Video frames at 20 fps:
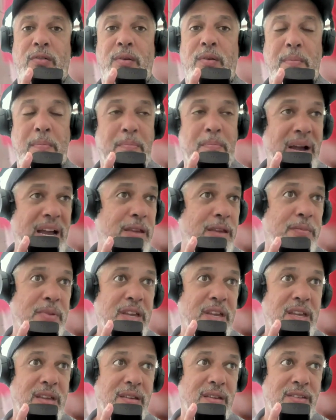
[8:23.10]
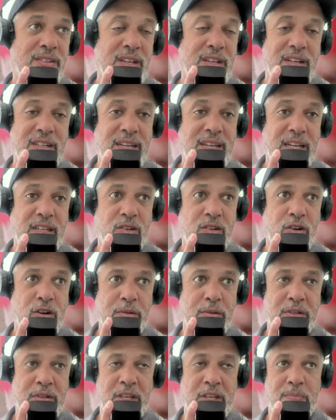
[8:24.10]
Maybe it's going to take
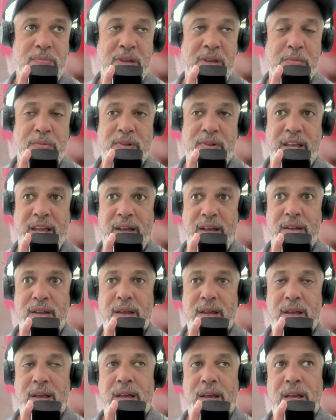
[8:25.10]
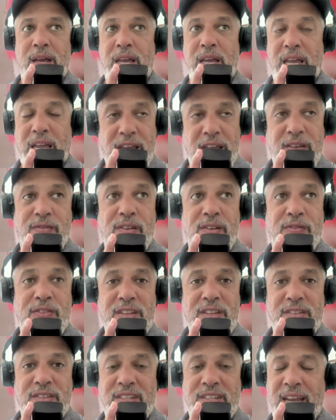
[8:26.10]
time to get people out. Even if
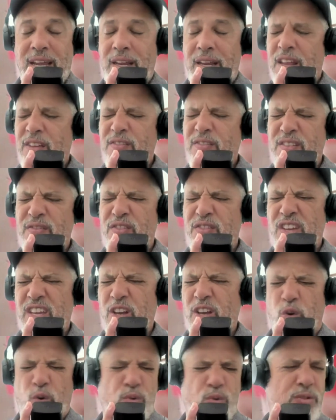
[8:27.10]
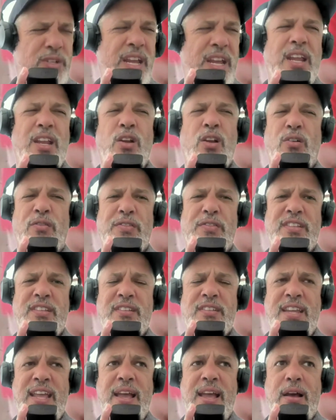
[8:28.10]
there's 10, even if you get all 10
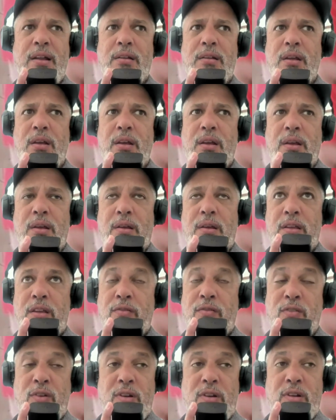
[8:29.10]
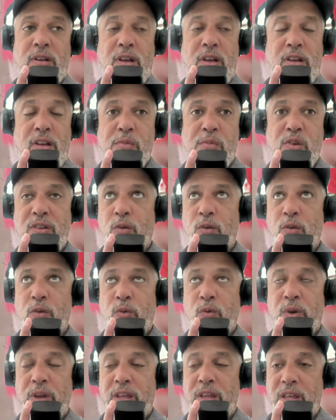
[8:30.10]
officers out, you've got a community
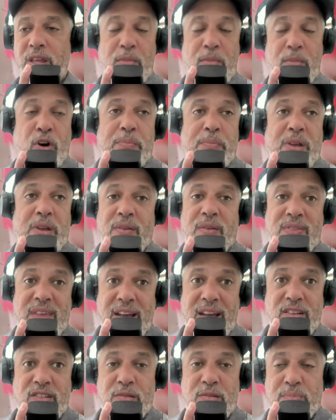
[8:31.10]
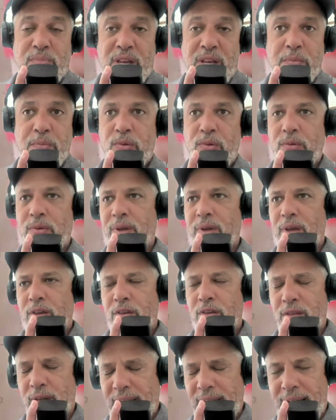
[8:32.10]
where there might be 1,000 people.
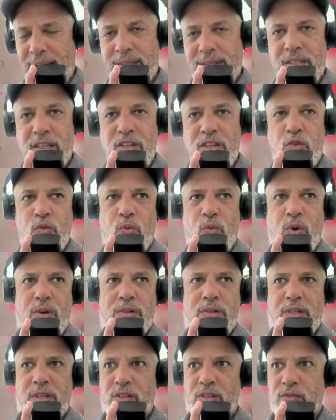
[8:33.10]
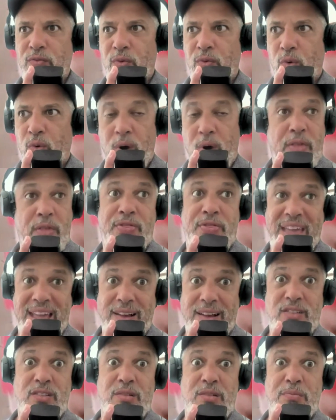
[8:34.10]
The last thing you want is for
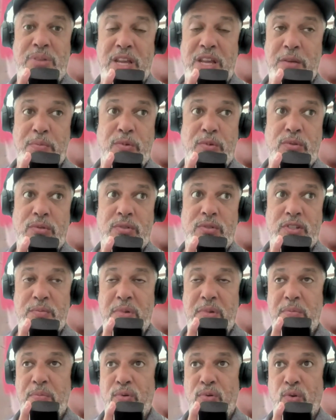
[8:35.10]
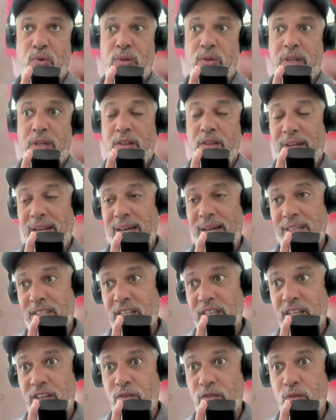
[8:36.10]
1,000 people to be brawling. The last
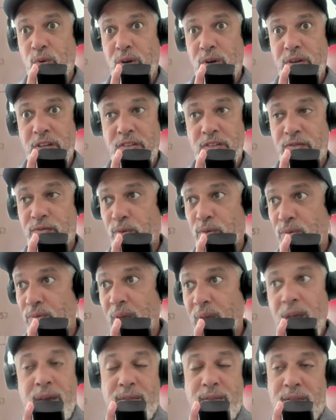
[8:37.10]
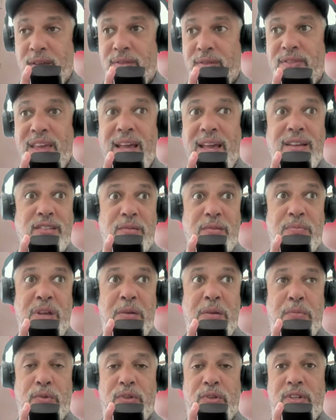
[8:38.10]
thing you want is for the 1,000
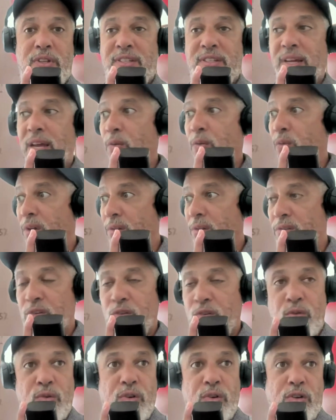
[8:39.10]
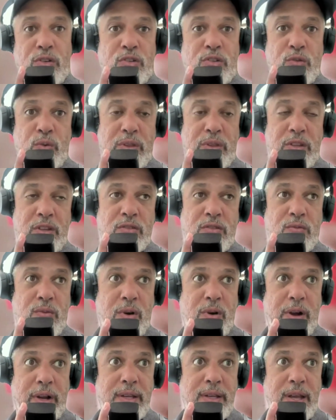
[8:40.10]
people to say, well, you're not doing this
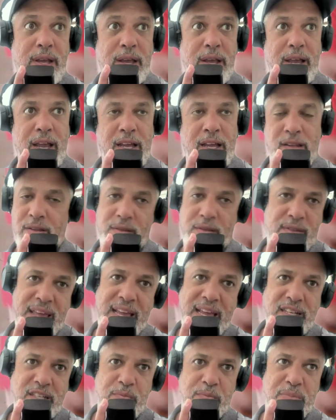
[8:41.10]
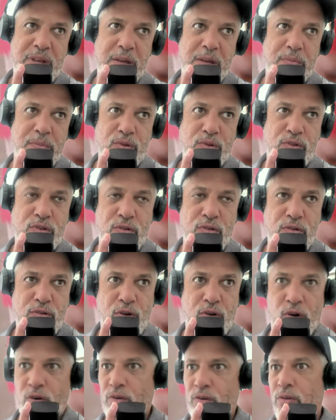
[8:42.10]
right, and the 1,000 people turn
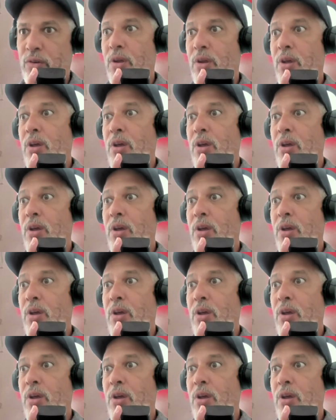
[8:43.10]
on